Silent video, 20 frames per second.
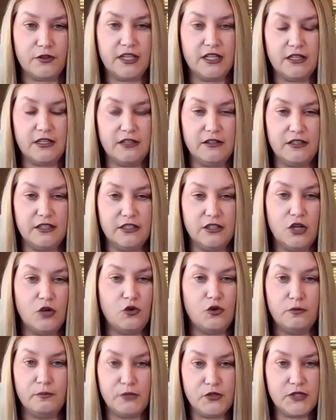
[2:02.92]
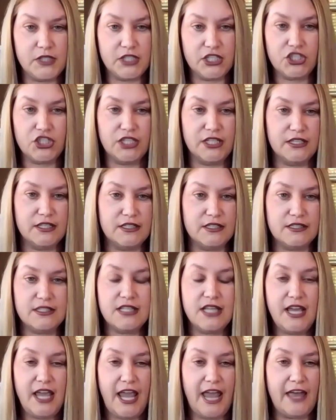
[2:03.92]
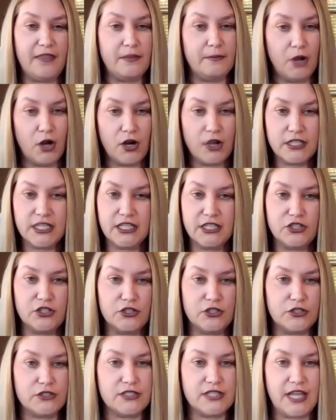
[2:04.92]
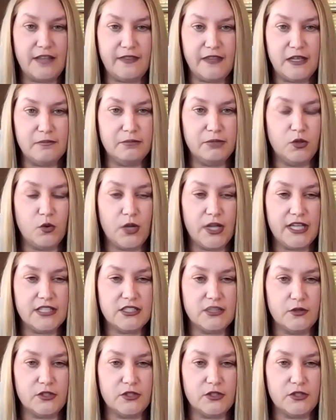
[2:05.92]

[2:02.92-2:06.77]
the local musicians and the bartenders and the employees.